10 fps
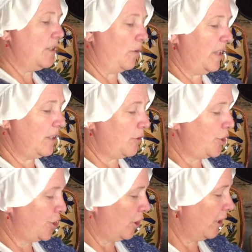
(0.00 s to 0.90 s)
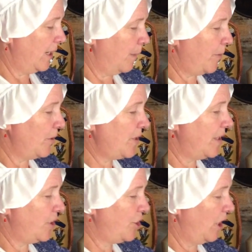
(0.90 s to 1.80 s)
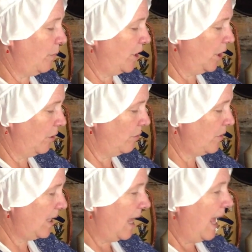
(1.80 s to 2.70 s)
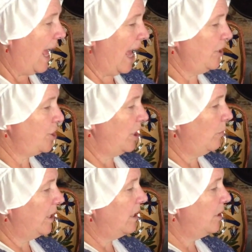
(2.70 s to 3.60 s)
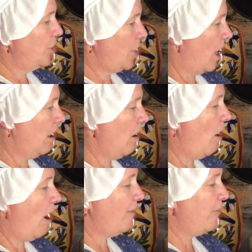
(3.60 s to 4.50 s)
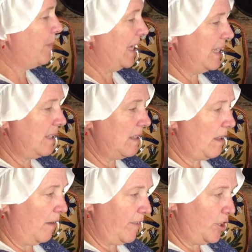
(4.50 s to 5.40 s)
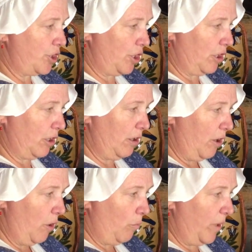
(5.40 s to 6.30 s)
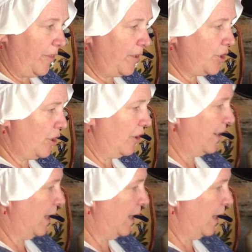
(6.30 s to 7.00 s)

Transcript: So these are sugar nippers that she would use, and she would chunk off pieces of the sugar with the sugar